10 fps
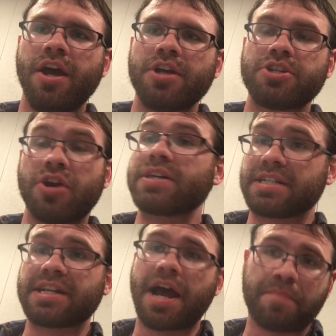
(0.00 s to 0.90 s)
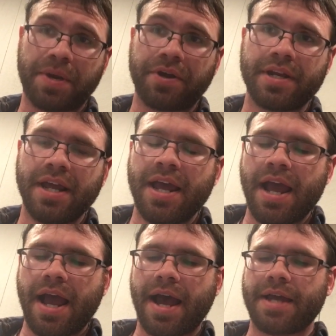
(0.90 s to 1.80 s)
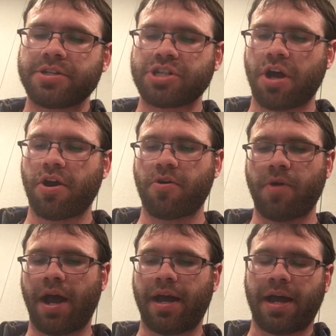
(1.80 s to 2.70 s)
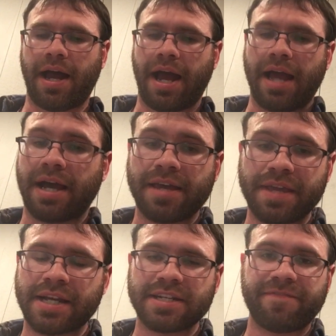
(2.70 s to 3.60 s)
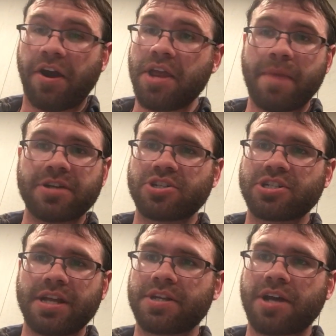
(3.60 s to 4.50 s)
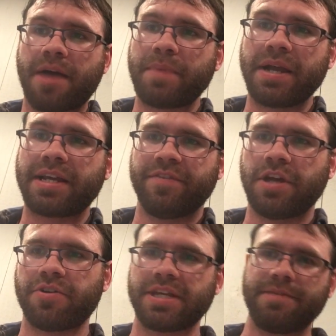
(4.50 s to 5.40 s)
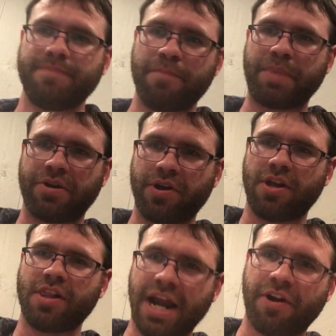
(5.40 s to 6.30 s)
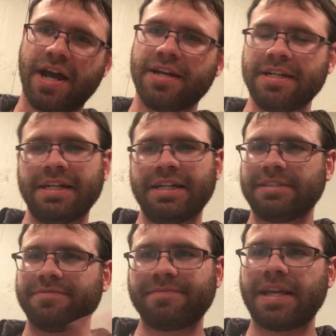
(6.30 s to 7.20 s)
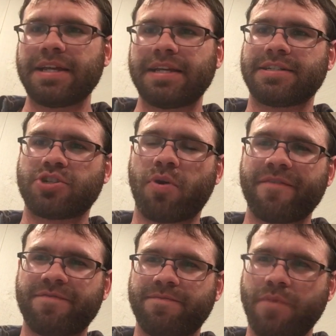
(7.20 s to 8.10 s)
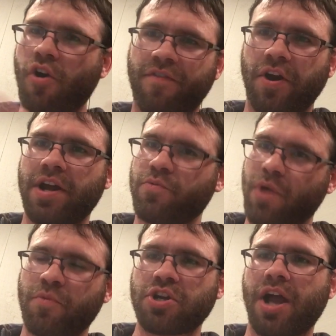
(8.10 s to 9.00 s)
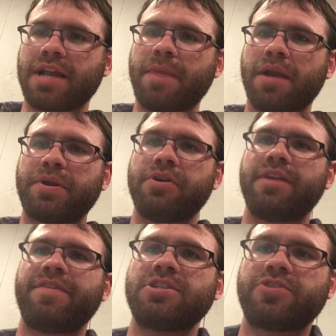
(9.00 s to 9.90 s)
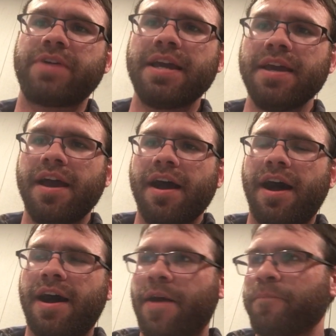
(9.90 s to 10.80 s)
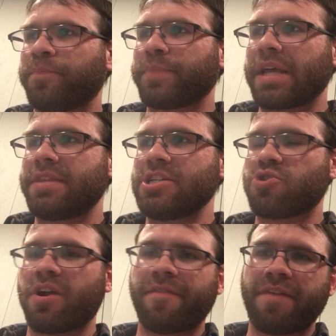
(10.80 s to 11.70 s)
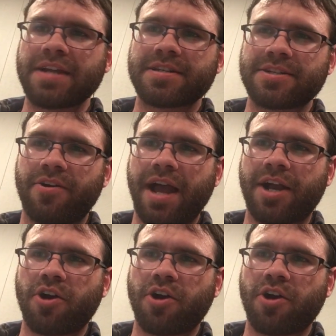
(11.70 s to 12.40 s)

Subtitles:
during this time period. And so I think it's very much still a topic, even though the imperial era is sort of over and we're talking about a period of history. These sort of events still echo